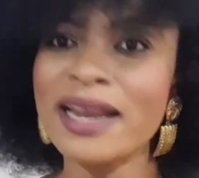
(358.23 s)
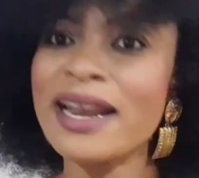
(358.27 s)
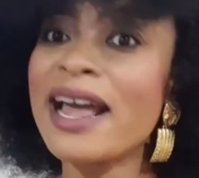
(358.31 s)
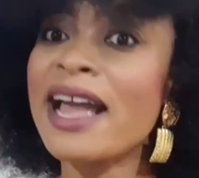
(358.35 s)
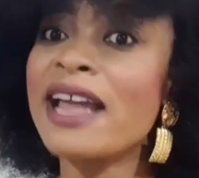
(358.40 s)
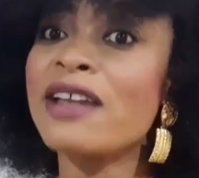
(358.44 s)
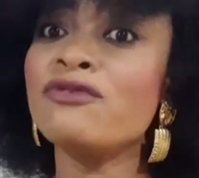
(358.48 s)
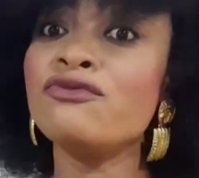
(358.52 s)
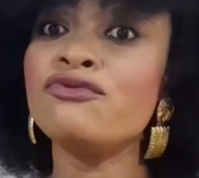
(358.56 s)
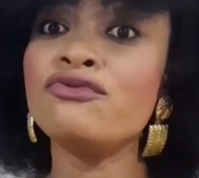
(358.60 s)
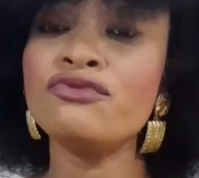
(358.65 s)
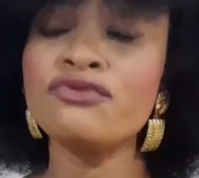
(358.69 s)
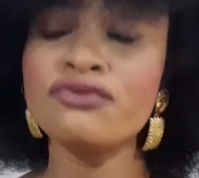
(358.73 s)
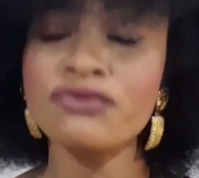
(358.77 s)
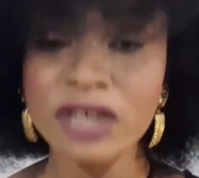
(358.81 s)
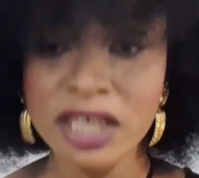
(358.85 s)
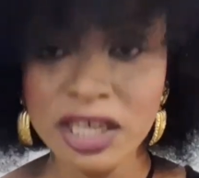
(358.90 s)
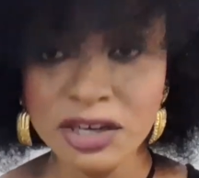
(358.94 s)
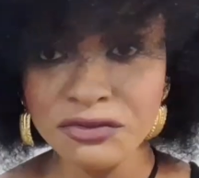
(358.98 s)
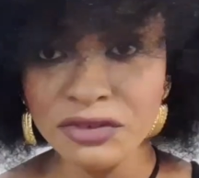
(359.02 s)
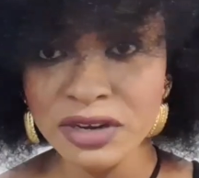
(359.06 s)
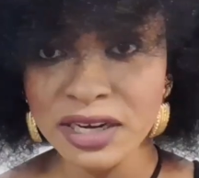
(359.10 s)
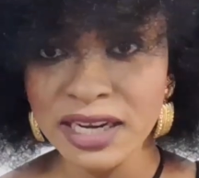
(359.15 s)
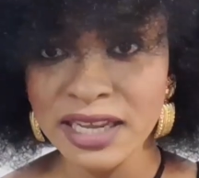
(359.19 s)
and I
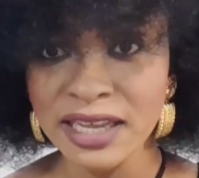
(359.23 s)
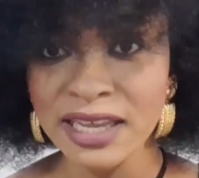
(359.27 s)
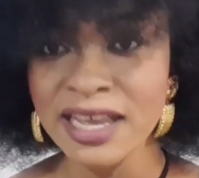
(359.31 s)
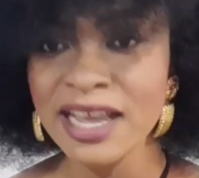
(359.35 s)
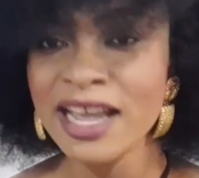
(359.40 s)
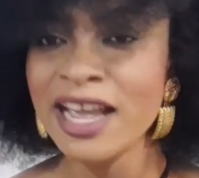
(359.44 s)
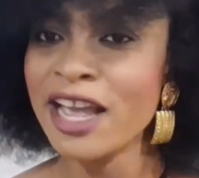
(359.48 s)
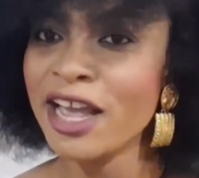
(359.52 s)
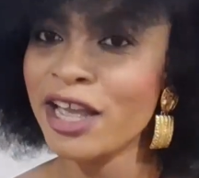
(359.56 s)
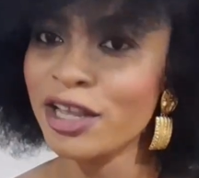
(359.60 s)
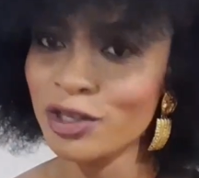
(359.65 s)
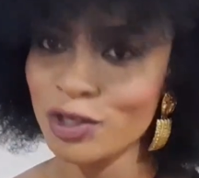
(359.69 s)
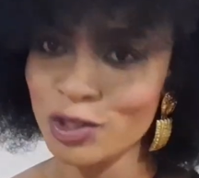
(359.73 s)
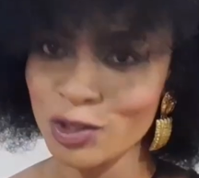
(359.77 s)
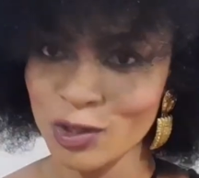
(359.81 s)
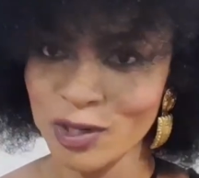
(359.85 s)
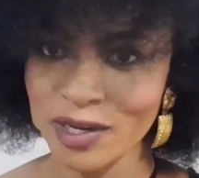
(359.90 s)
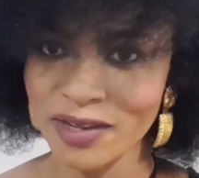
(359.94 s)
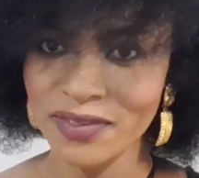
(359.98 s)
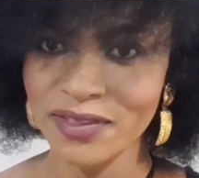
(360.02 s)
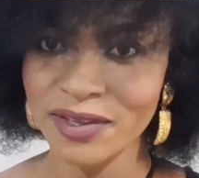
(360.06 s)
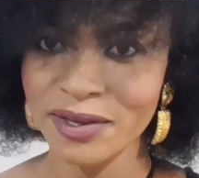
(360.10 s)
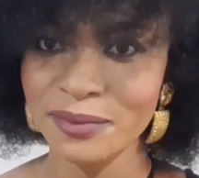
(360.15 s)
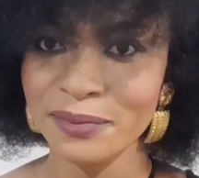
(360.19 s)
really, really
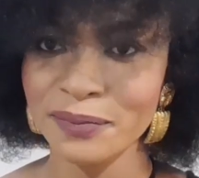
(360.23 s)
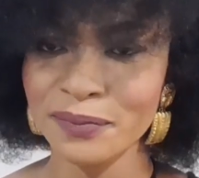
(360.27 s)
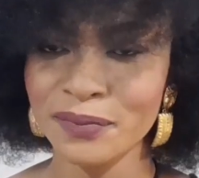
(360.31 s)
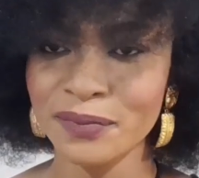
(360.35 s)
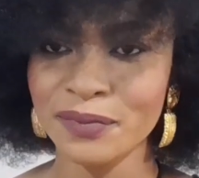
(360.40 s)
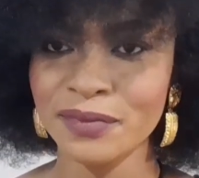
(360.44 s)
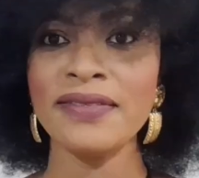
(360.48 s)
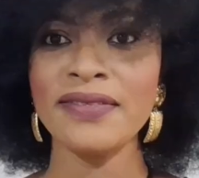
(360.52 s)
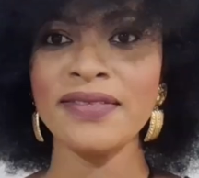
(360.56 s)
enjoy them.